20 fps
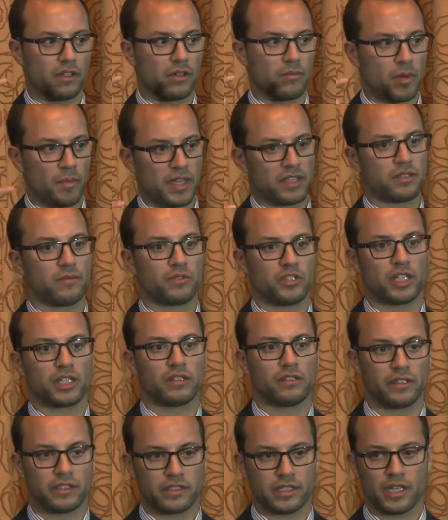momentum
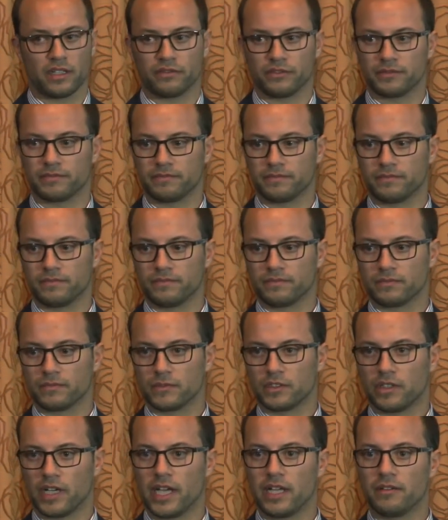signal itself,
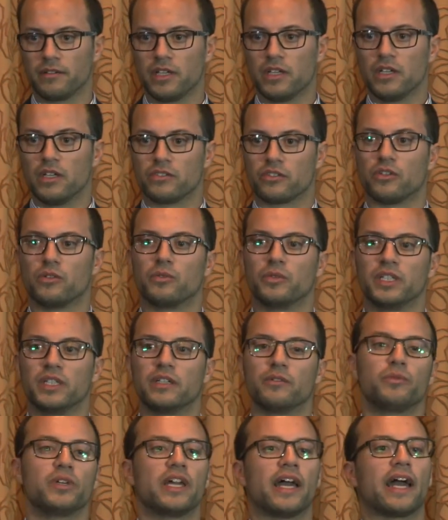right? So
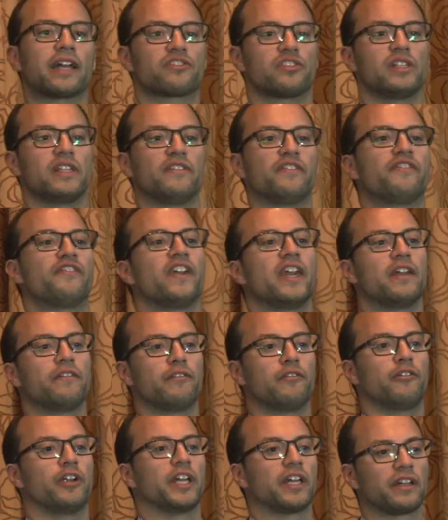we are actually
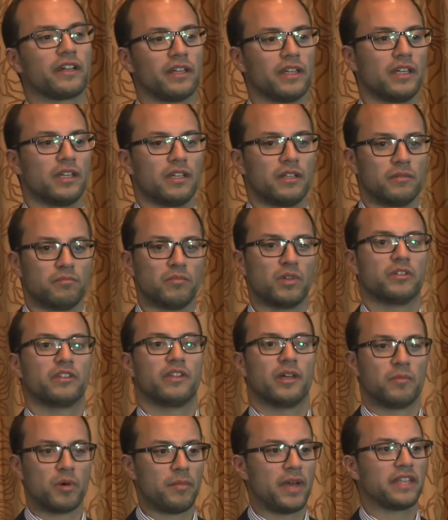favoring
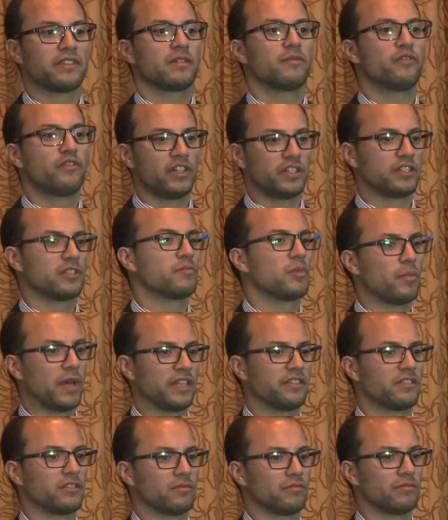the momentum filtered
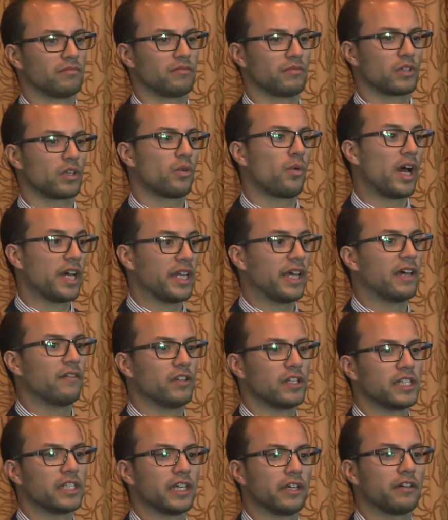momentum quite
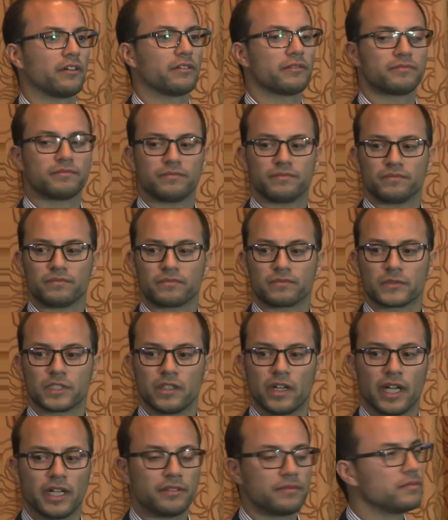heavily here,
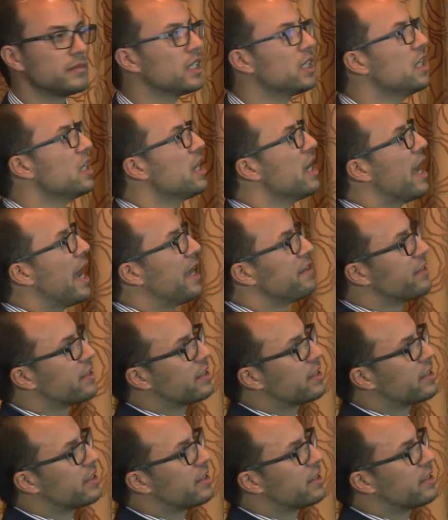right? And